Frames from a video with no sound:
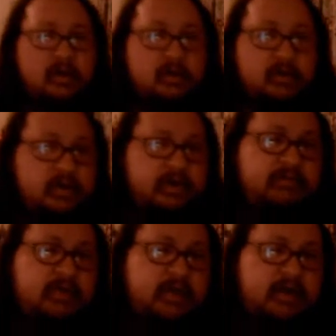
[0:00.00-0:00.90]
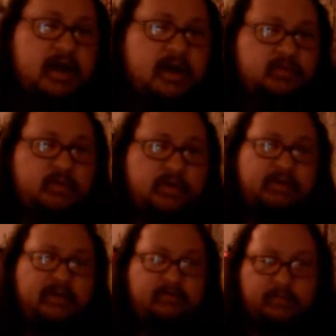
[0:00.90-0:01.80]
Good evening,
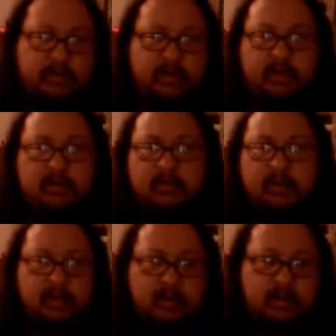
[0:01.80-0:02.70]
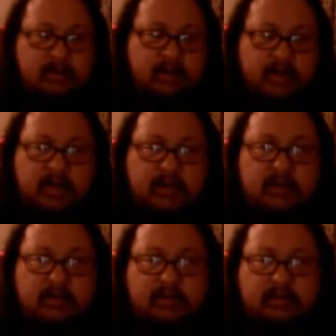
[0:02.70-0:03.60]
9:27 p.m. Today
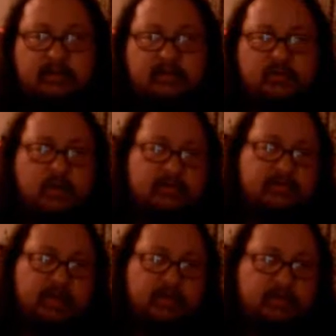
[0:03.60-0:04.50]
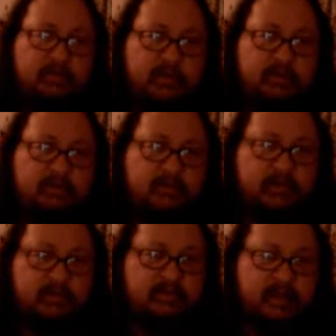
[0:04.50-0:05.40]
is
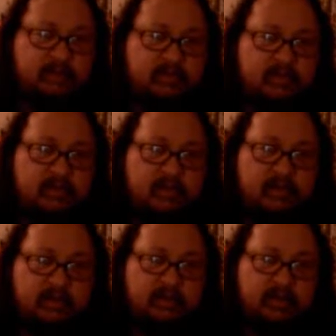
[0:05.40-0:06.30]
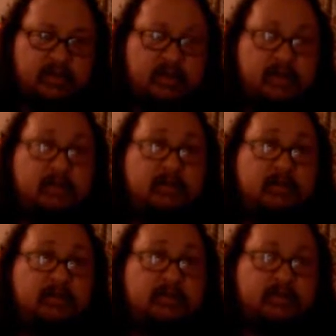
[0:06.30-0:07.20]
12/10/2006. That's Sunday,
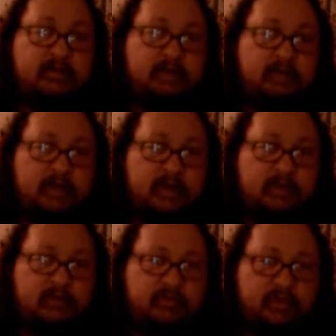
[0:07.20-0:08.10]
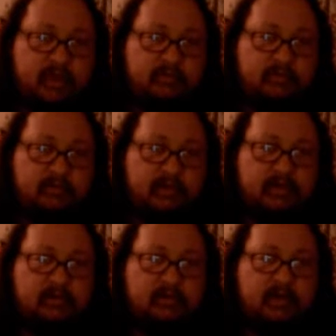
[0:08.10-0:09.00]
December 10th,
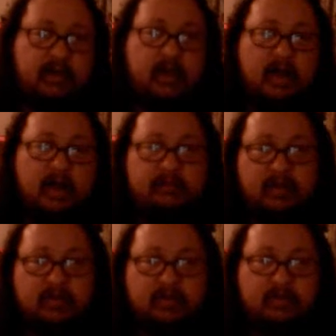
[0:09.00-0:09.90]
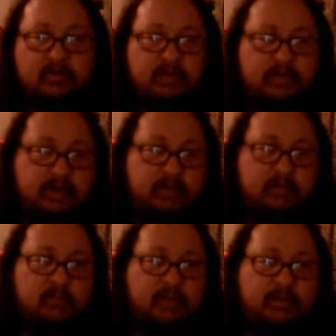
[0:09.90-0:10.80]
2006. I'm Sanjay Dorji,
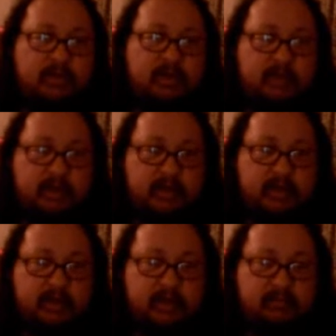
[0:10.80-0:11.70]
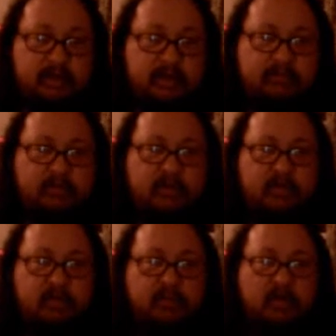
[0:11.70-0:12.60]
once again making an attempt at a video
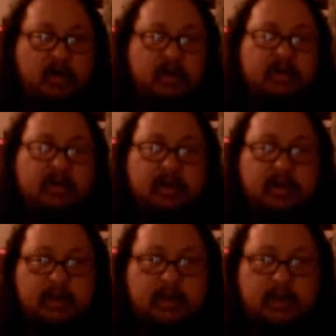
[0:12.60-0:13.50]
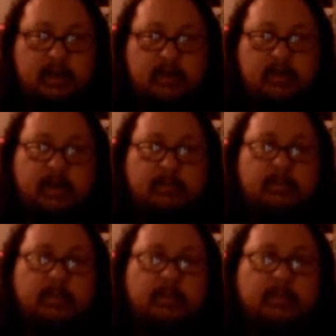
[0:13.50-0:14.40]
blog. Well,
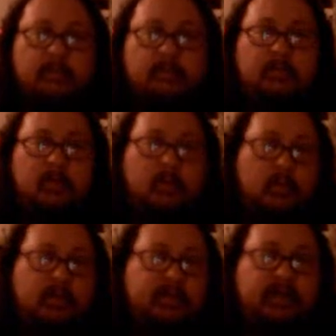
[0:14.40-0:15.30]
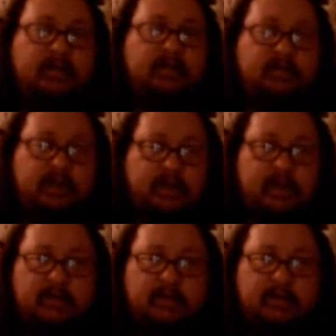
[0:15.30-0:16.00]
what did I do today?